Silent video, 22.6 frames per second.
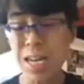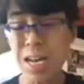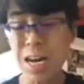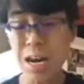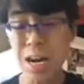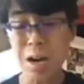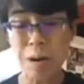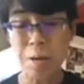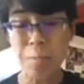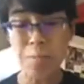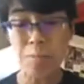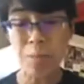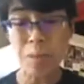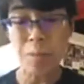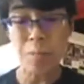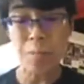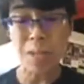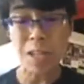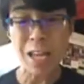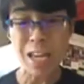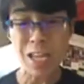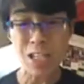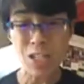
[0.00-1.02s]

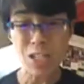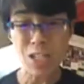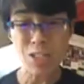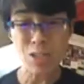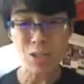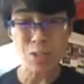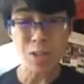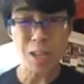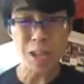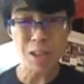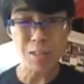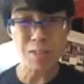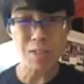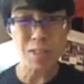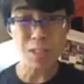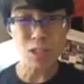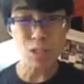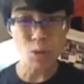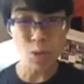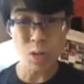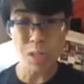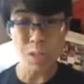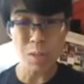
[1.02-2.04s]
but I just don't have a
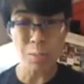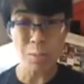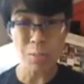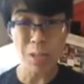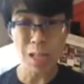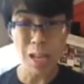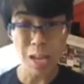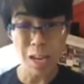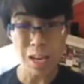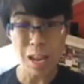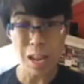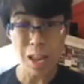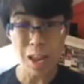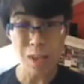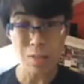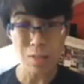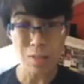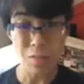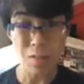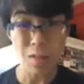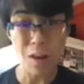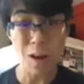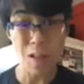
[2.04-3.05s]
strict plan I have
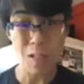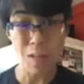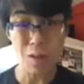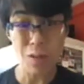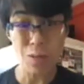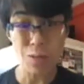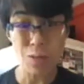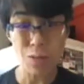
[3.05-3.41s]
to follow.